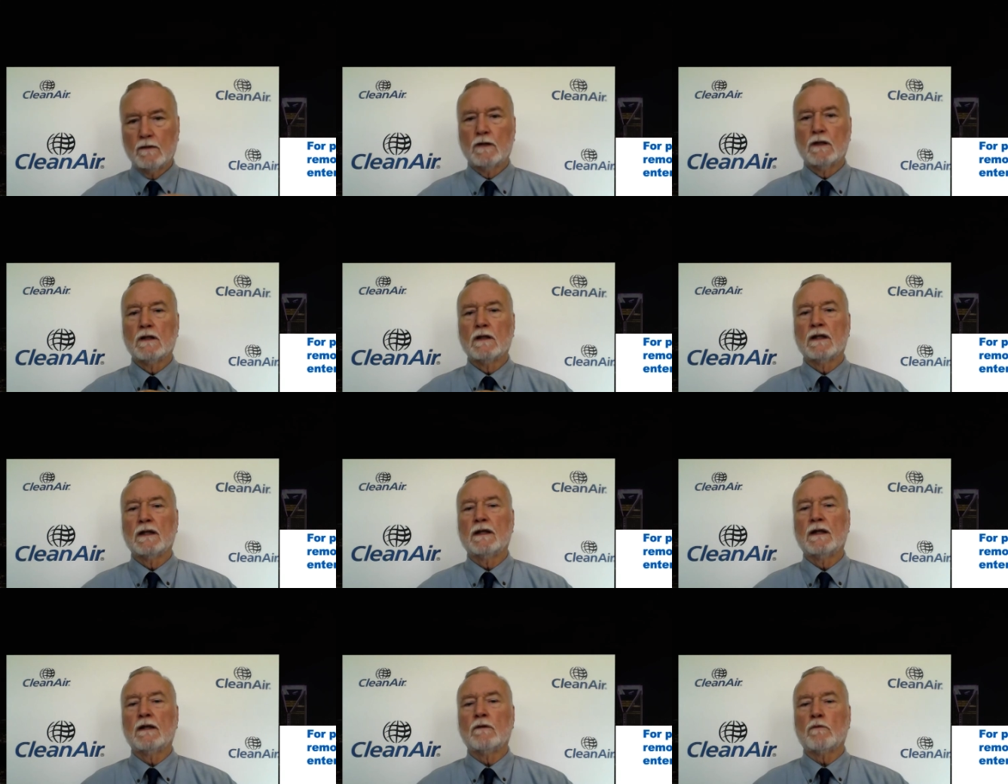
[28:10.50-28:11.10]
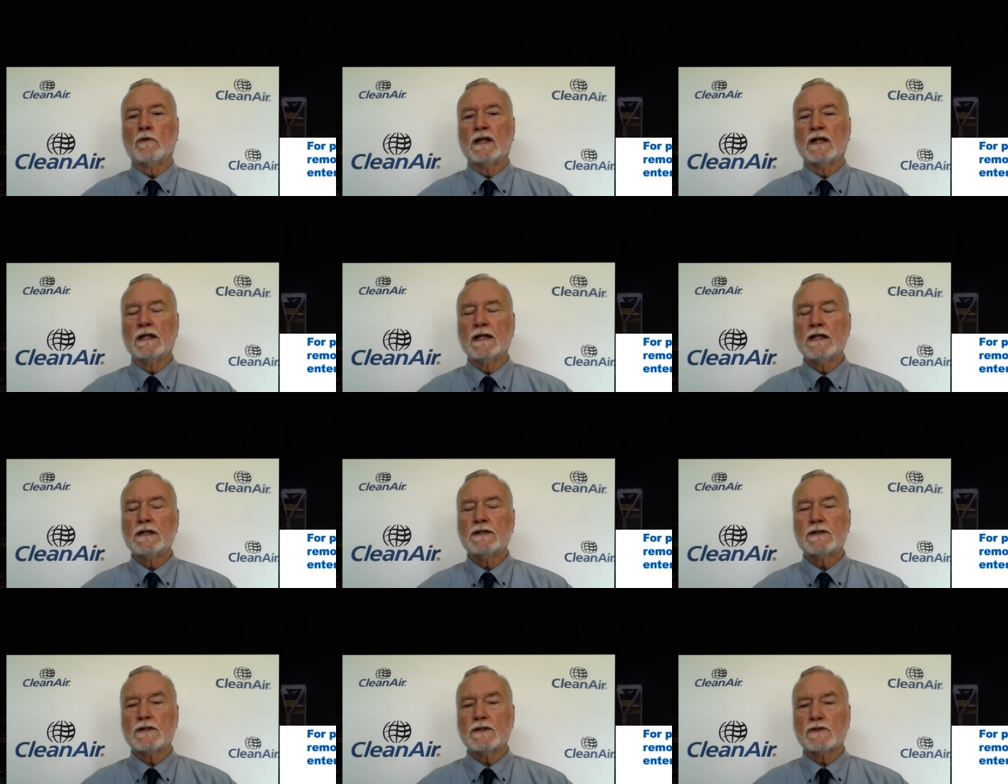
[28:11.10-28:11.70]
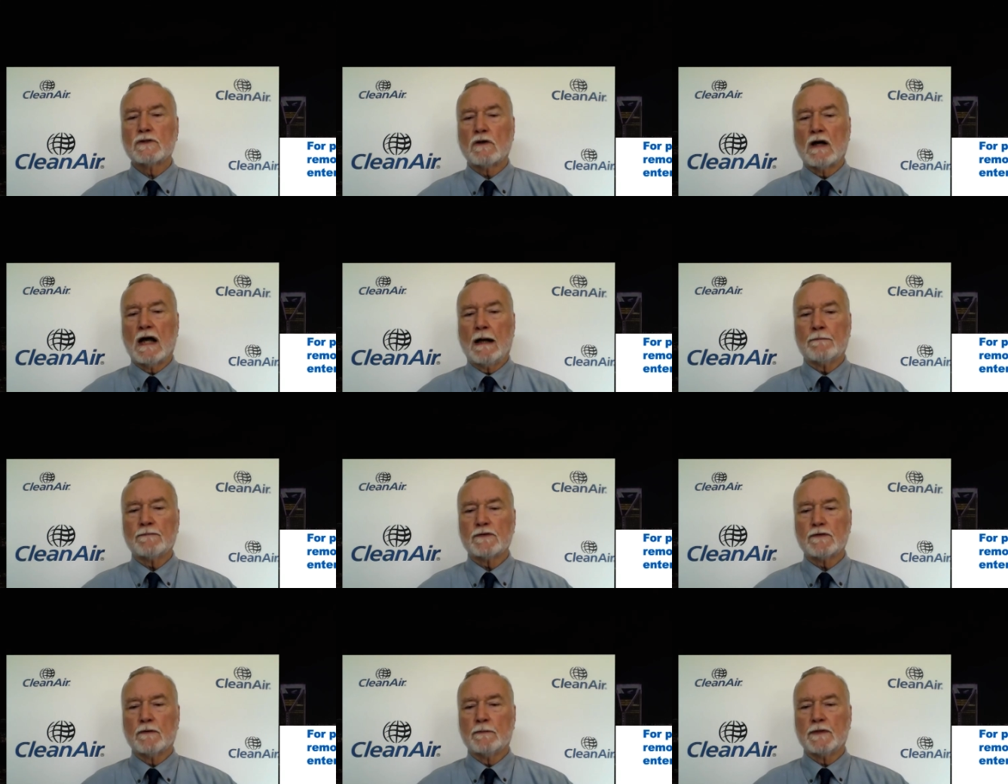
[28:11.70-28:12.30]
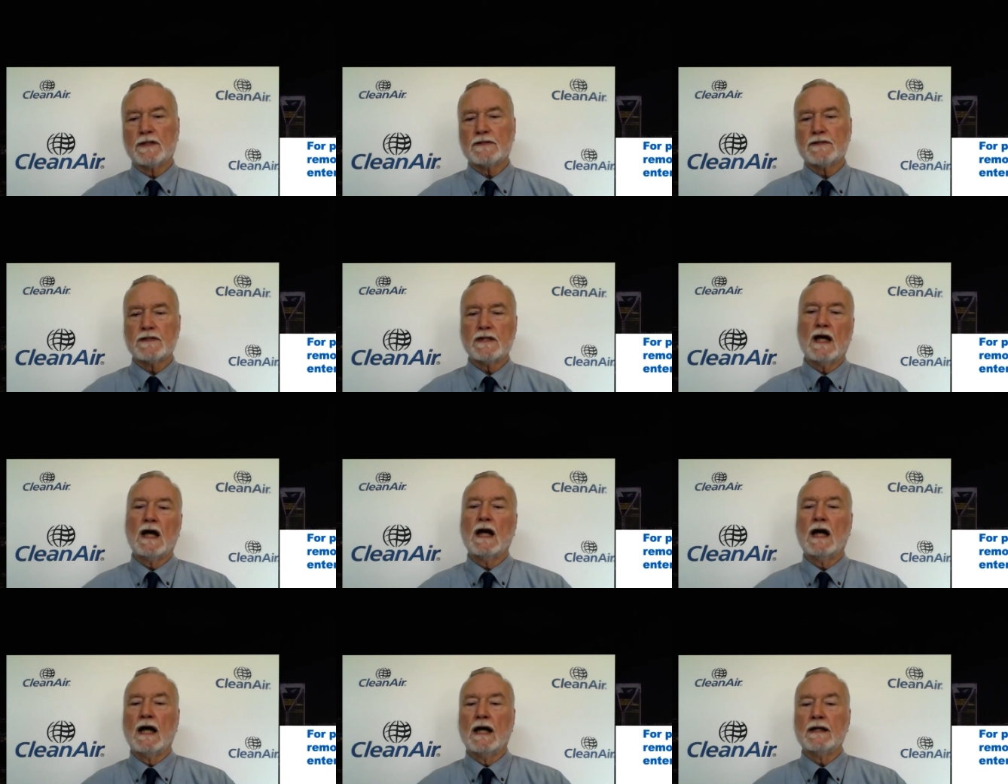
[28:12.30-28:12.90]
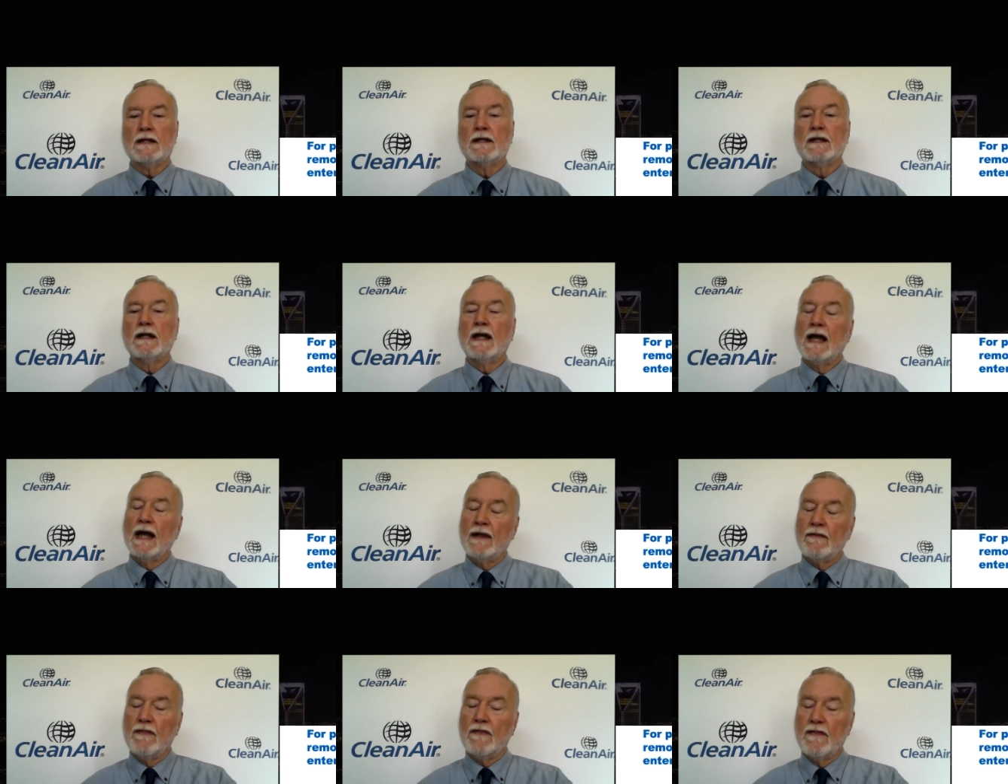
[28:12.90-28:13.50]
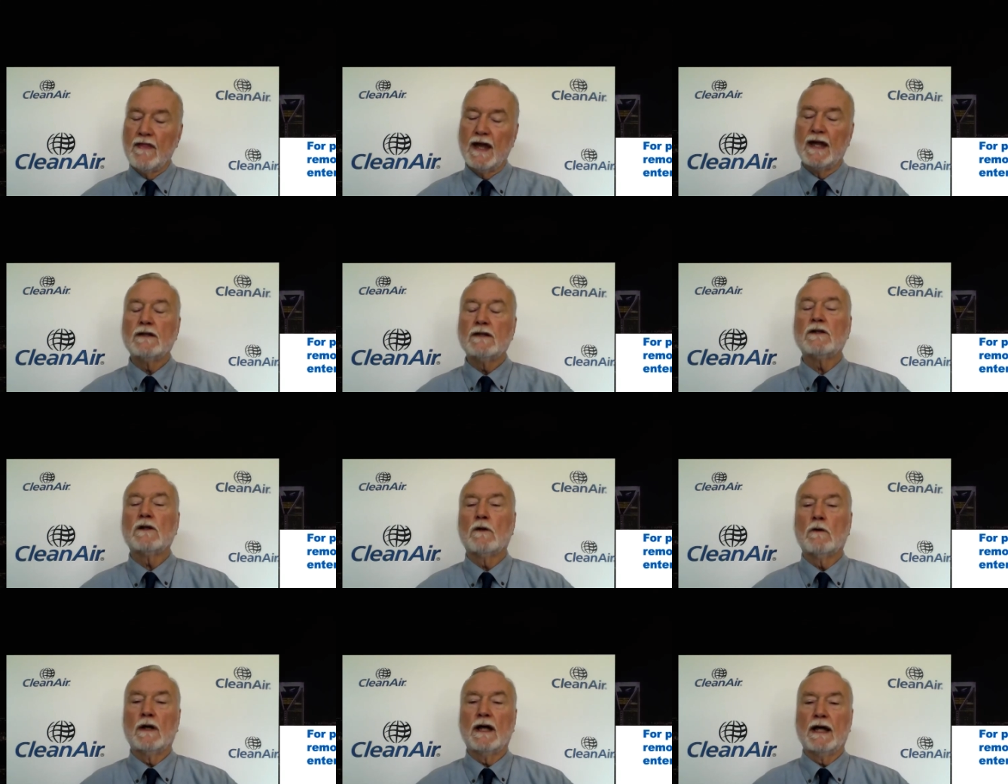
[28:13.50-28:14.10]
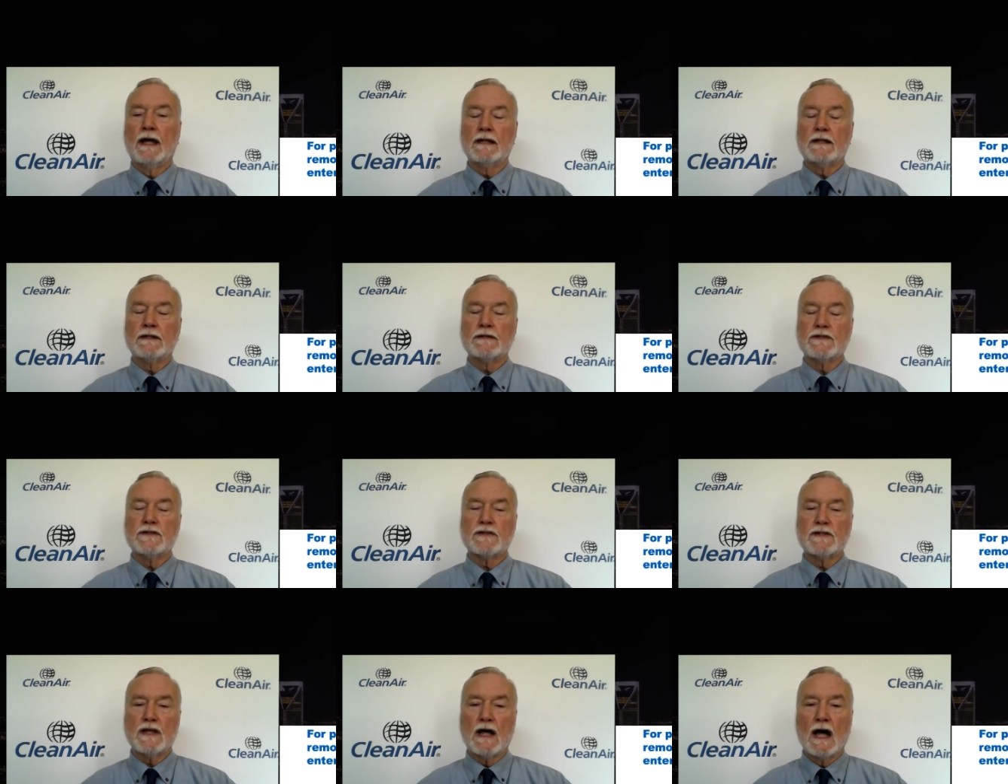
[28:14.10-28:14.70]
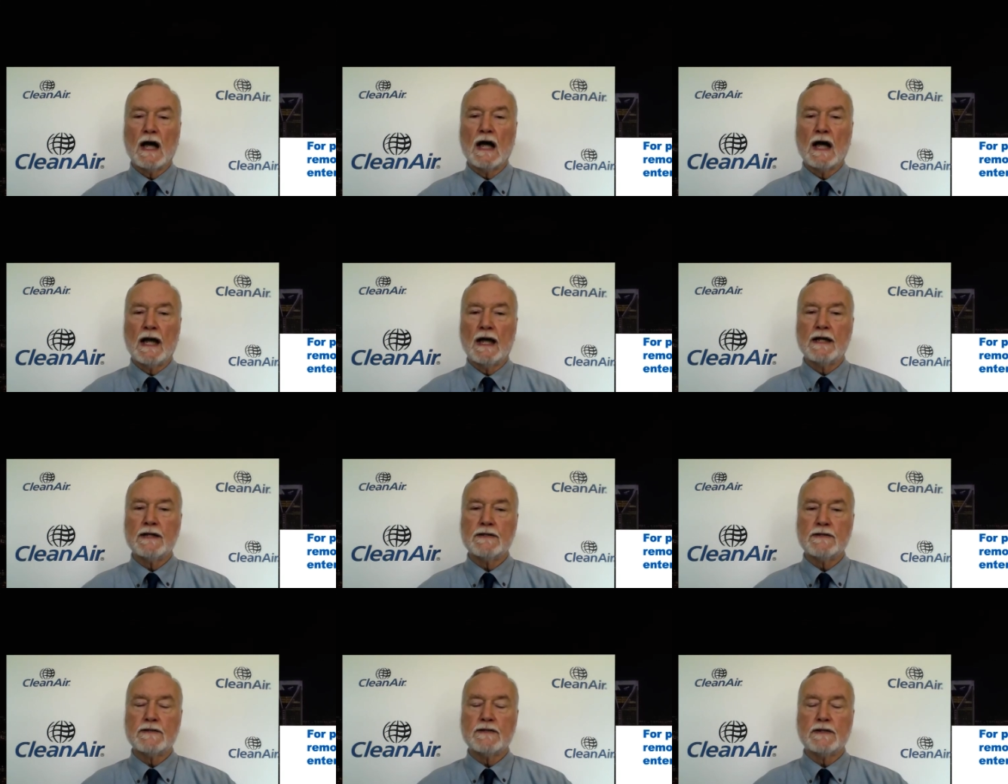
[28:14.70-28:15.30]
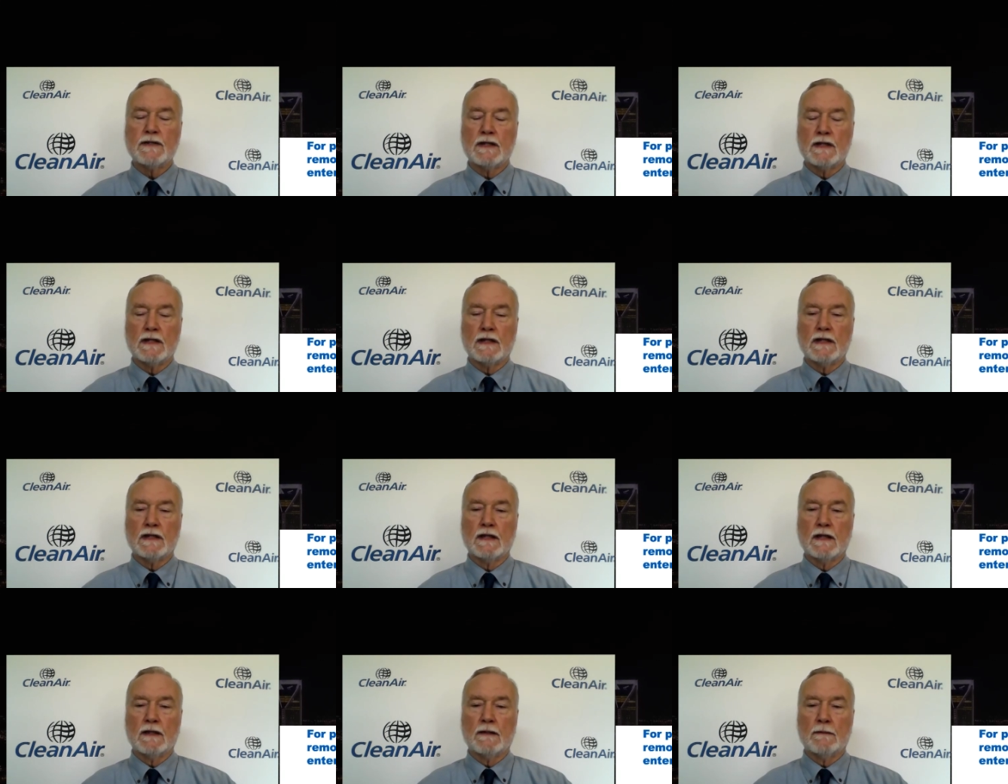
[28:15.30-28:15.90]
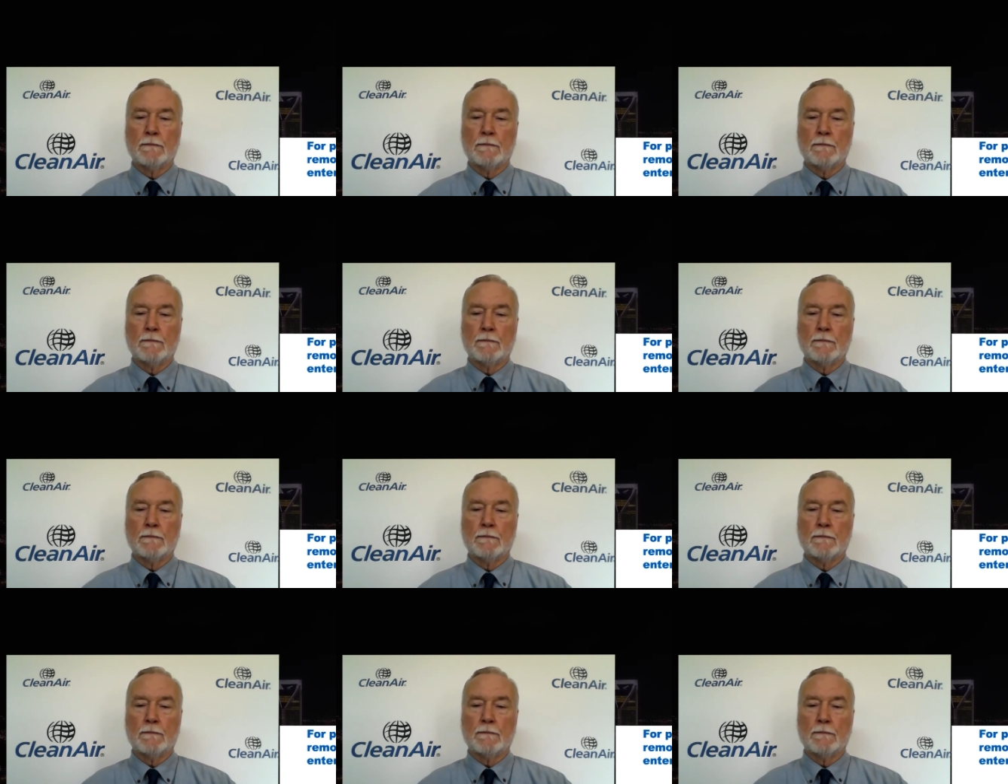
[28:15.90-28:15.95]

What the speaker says: release the drops from inside, and then go ahead and size the